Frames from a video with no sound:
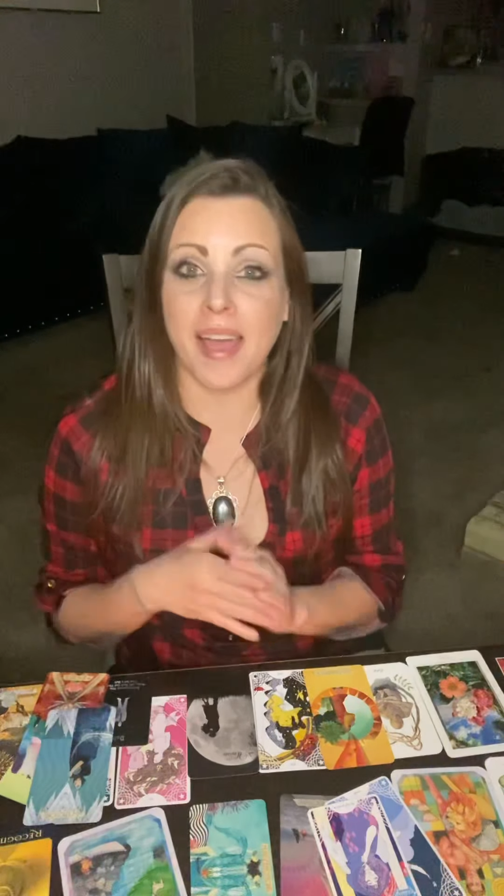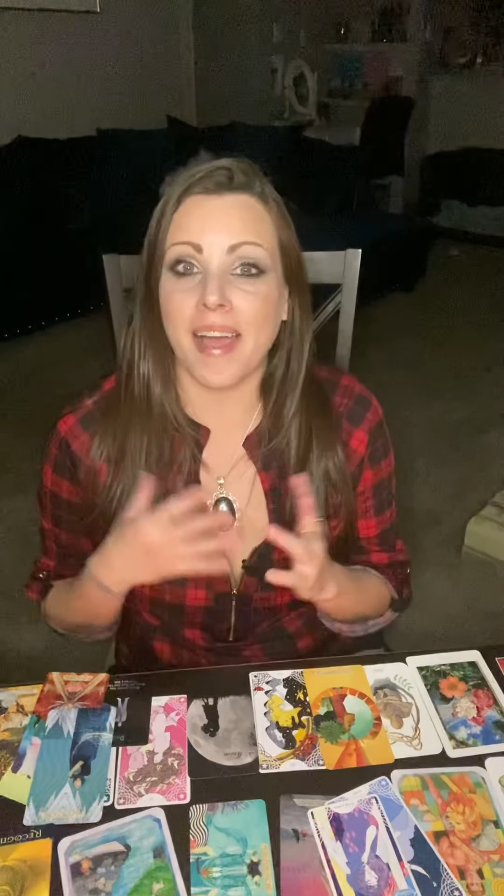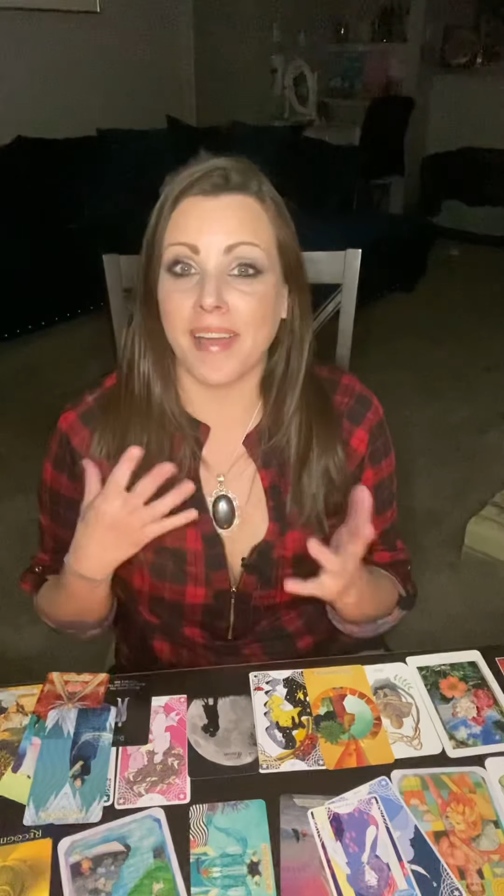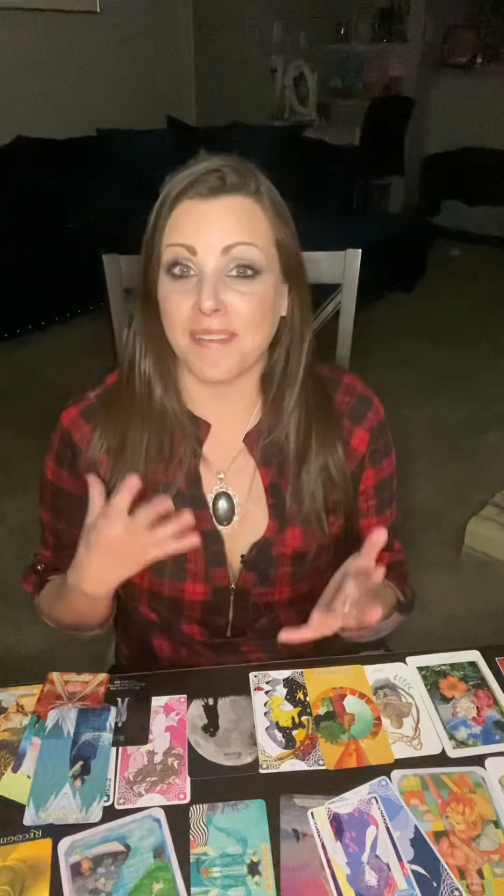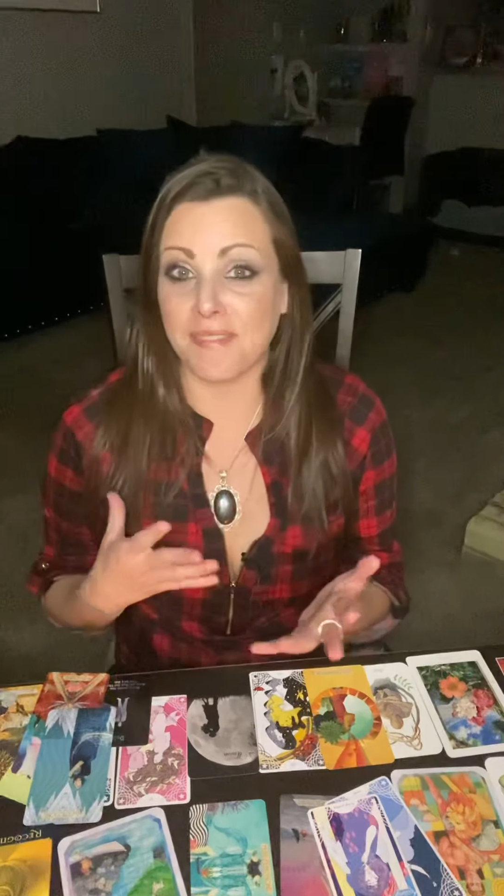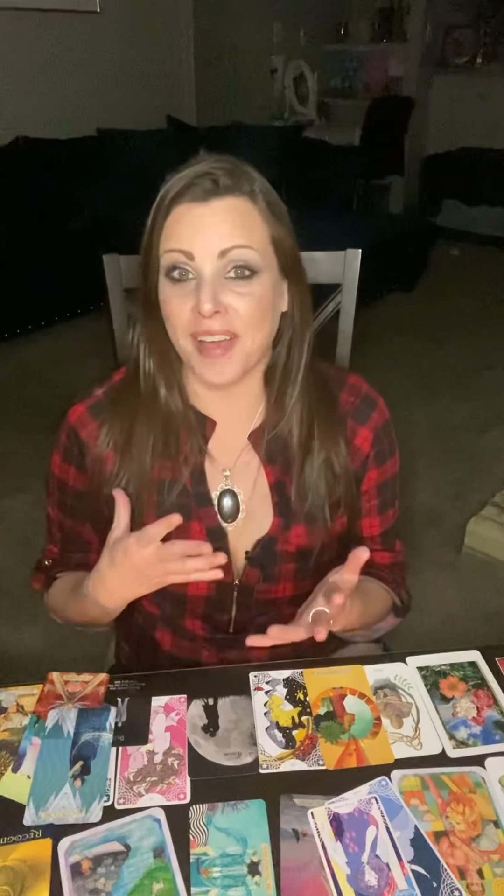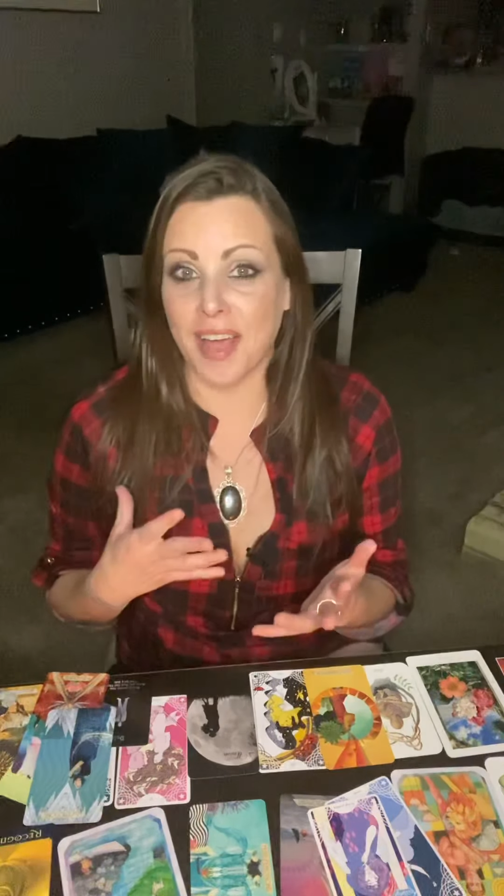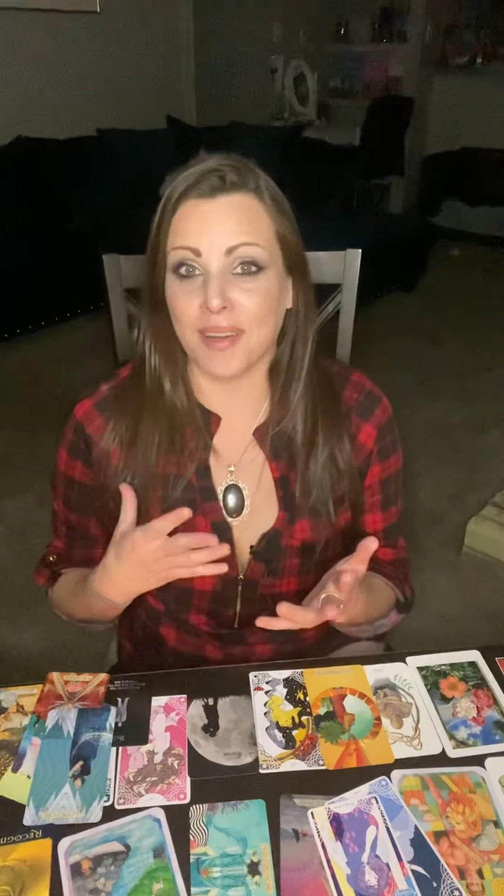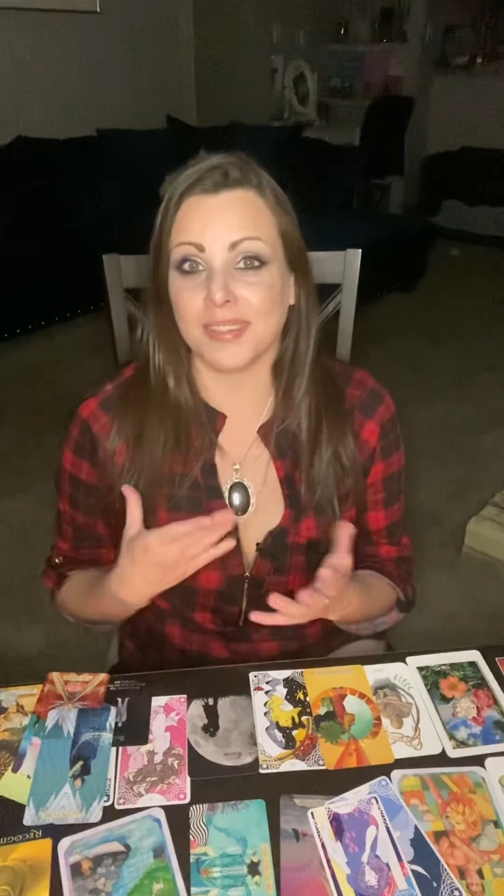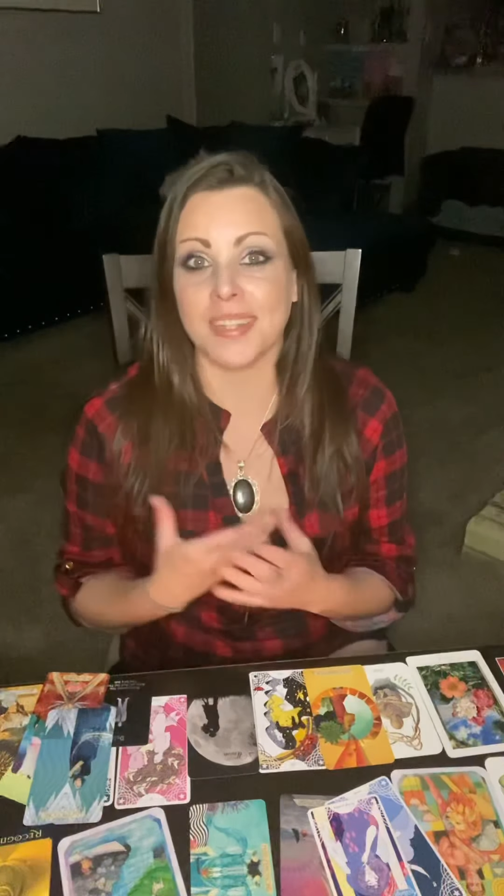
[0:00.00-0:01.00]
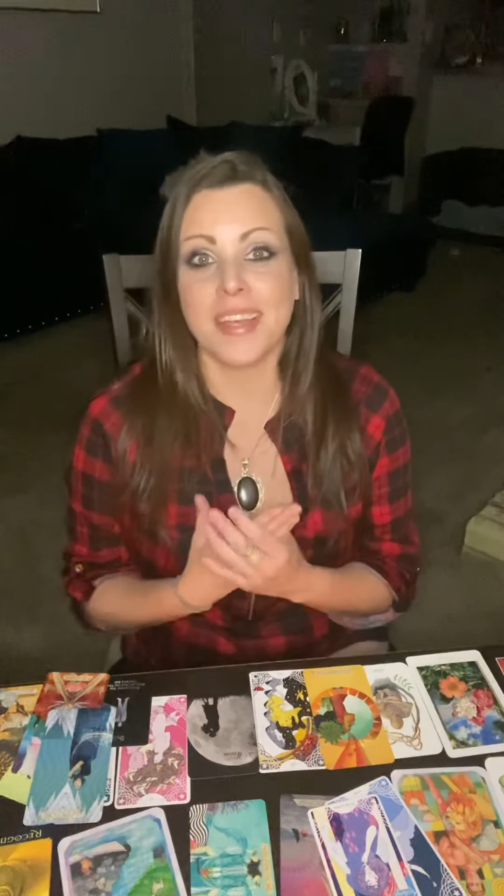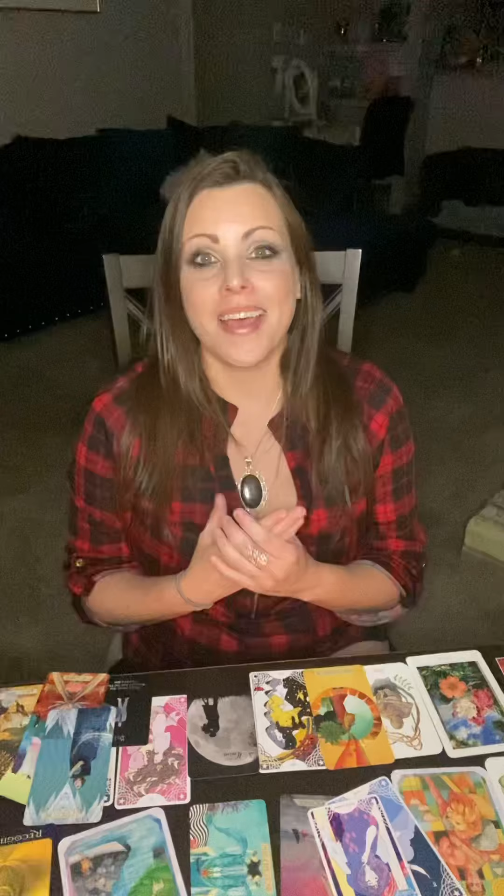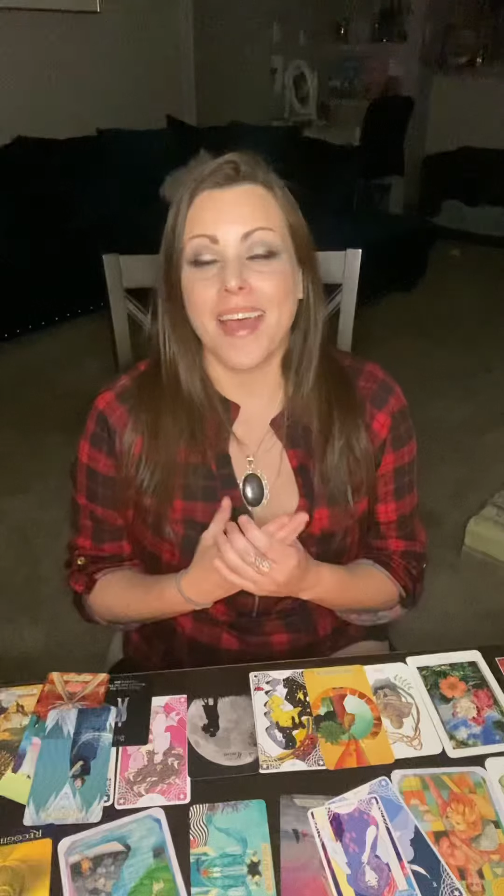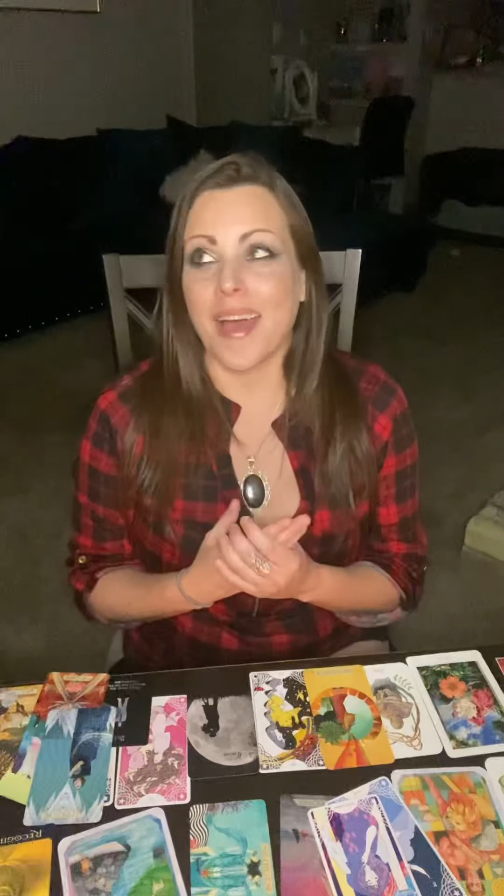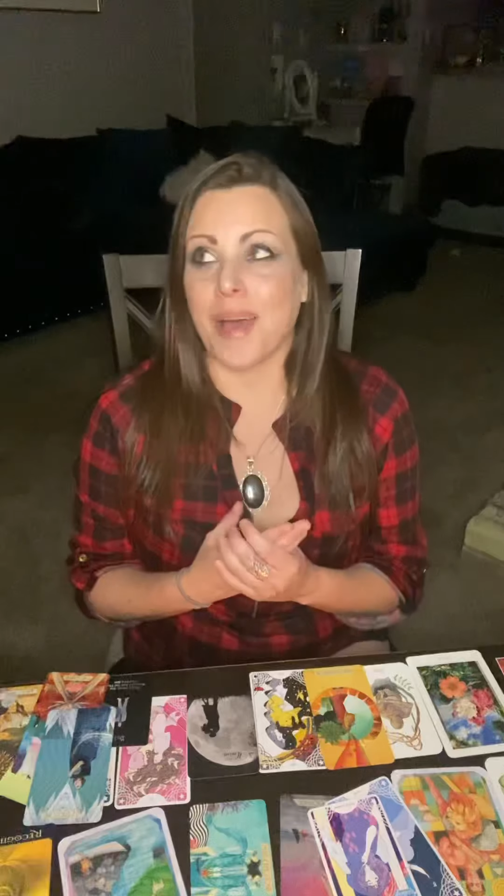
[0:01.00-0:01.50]
I have found
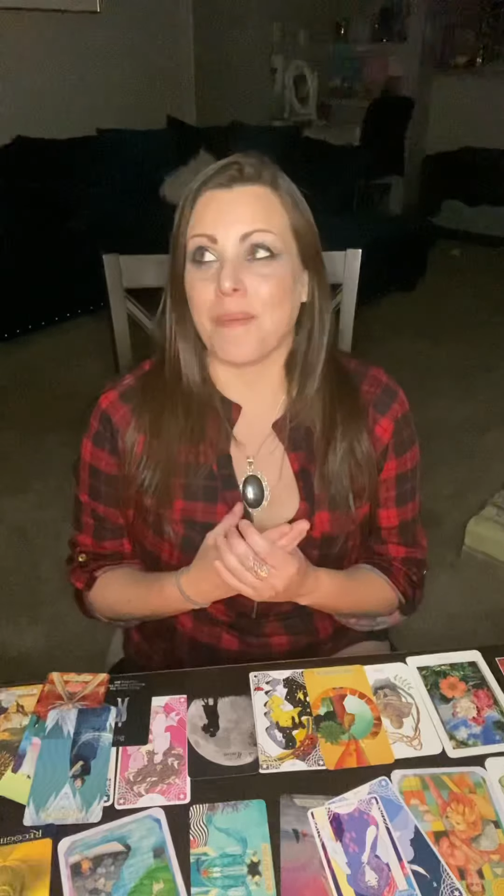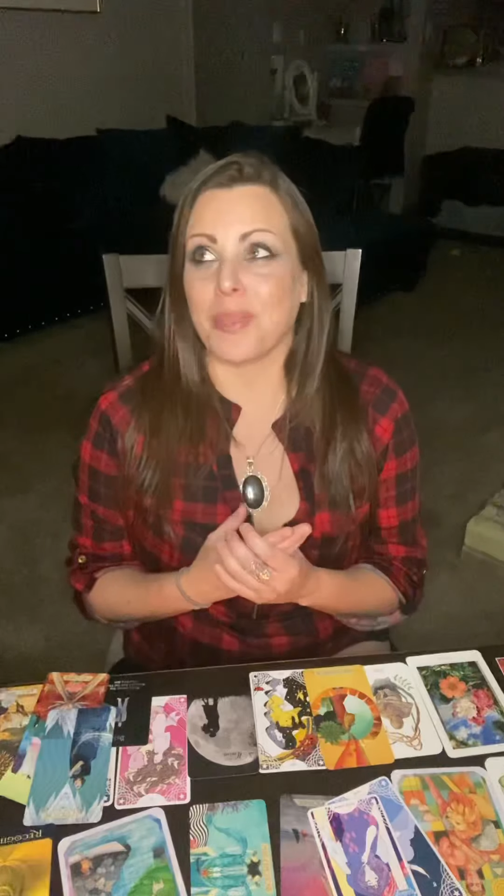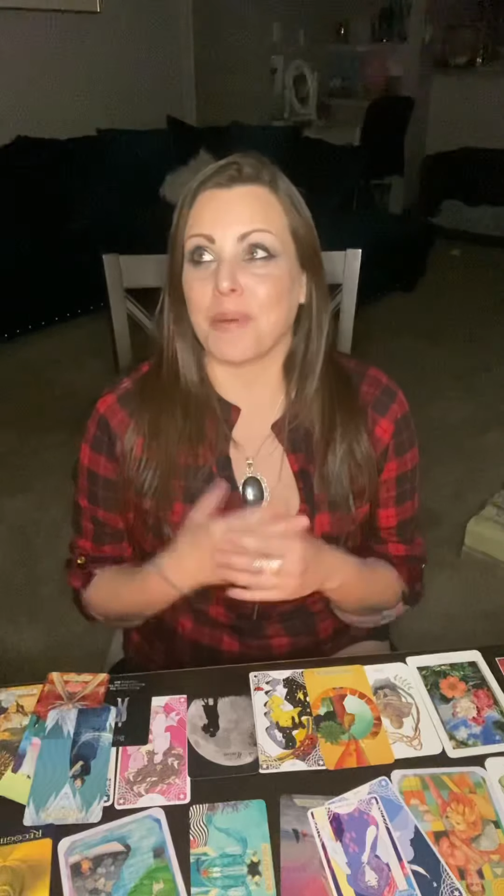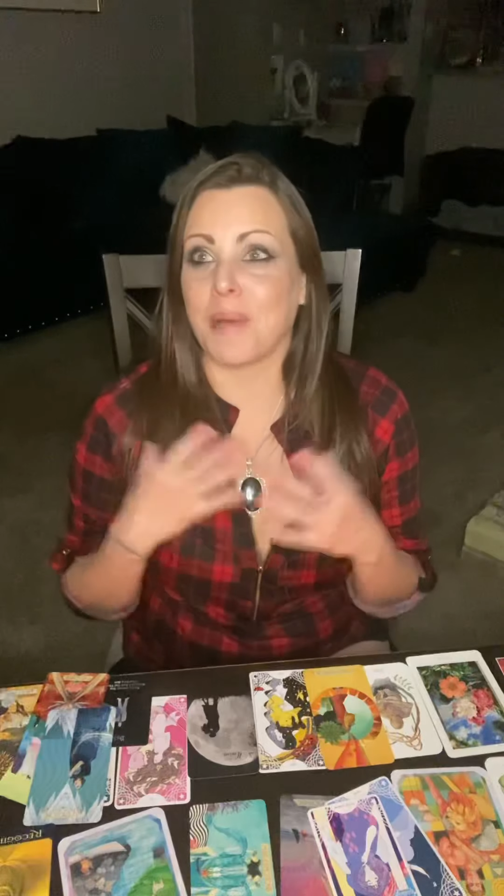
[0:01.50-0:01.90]
that